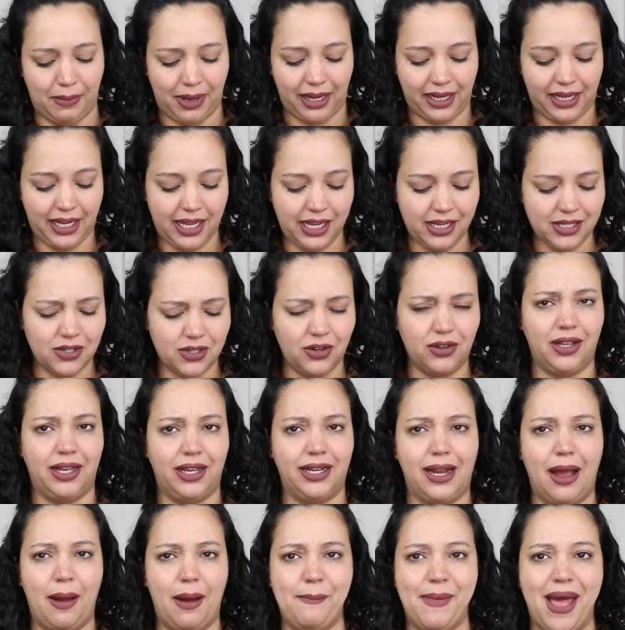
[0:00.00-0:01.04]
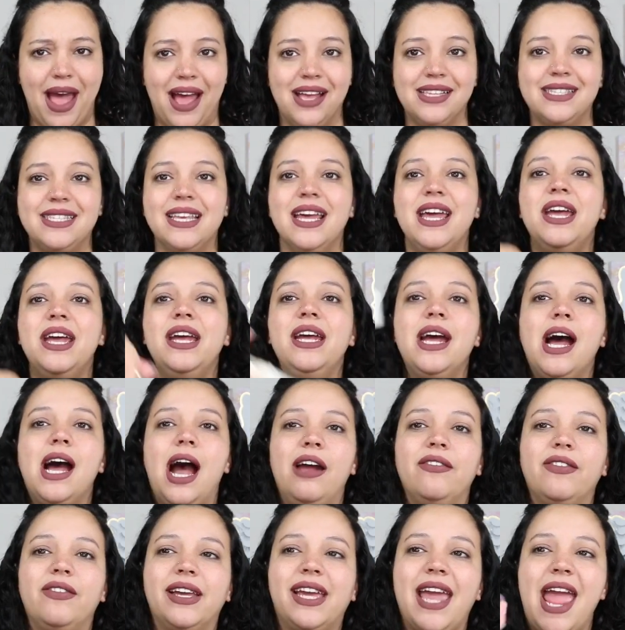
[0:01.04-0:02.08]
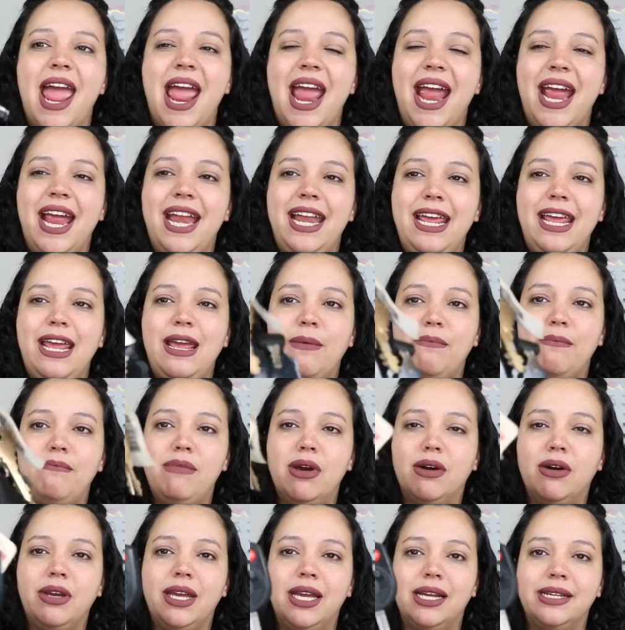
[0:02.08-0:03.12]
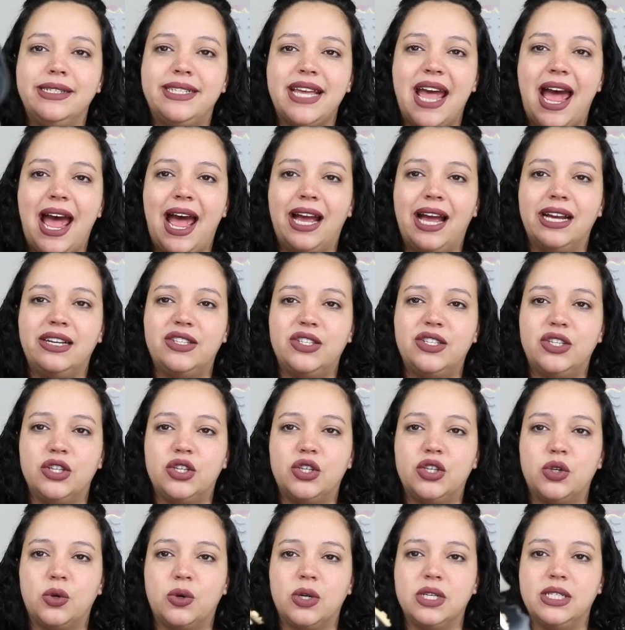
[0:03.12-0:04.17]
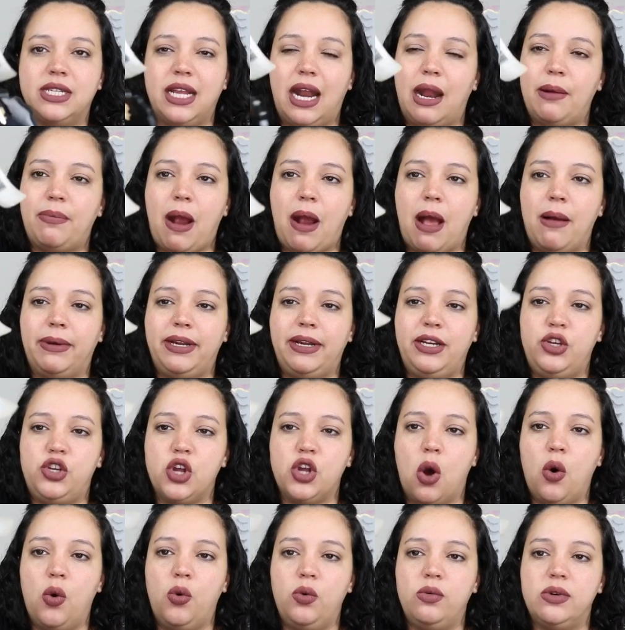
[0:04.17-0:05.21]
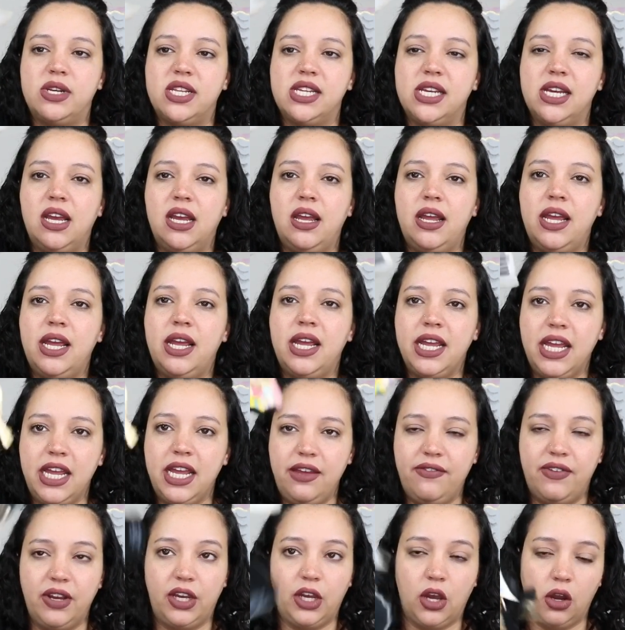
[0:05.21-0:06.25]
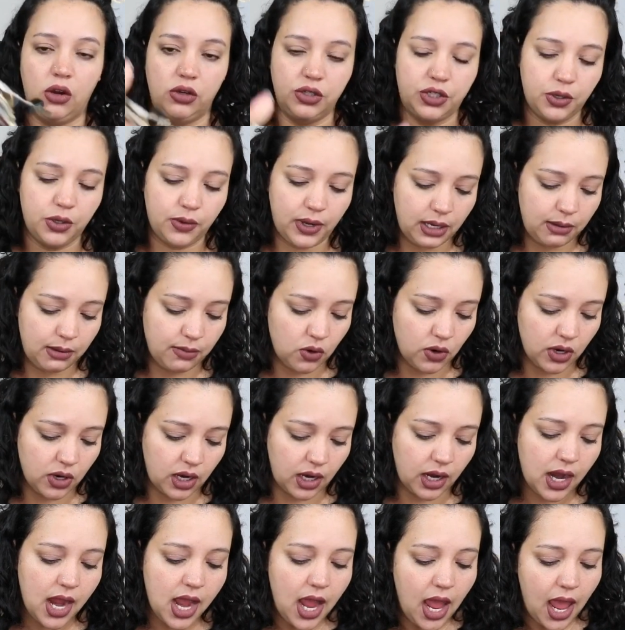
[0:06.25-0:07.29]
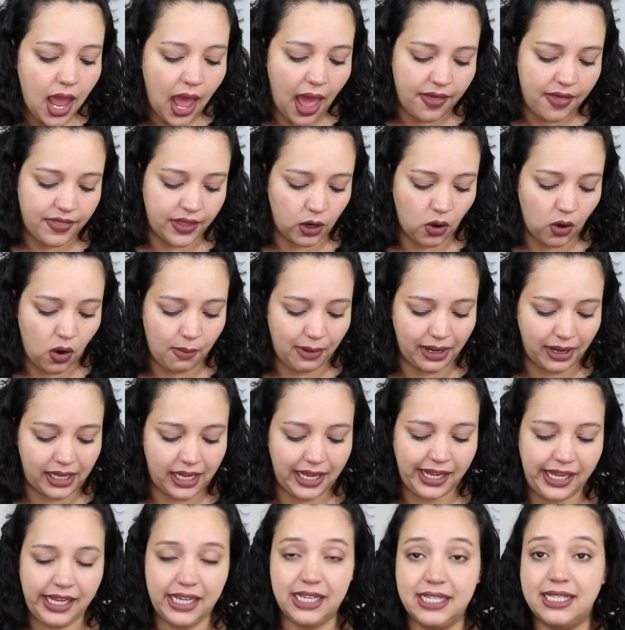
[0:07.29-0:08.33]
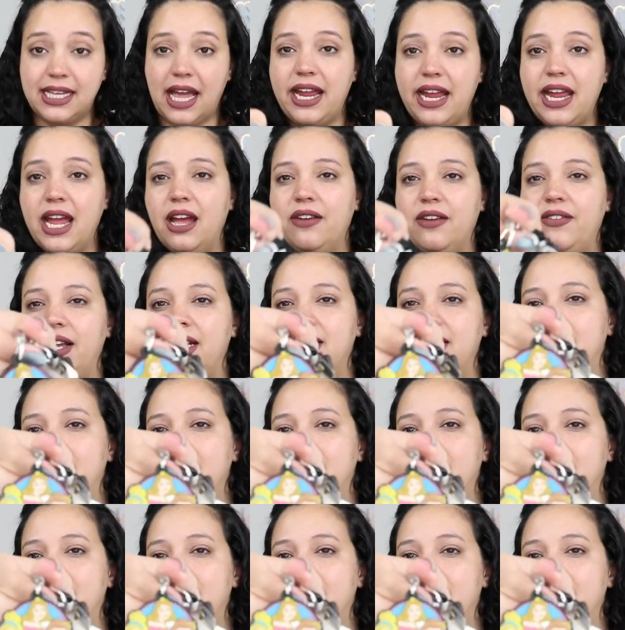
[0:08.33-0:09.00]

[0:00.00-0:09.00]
my keys are like a mess. I have like 80 million tags to stores that I probably don't even go to anymore. And then on my keys, I have a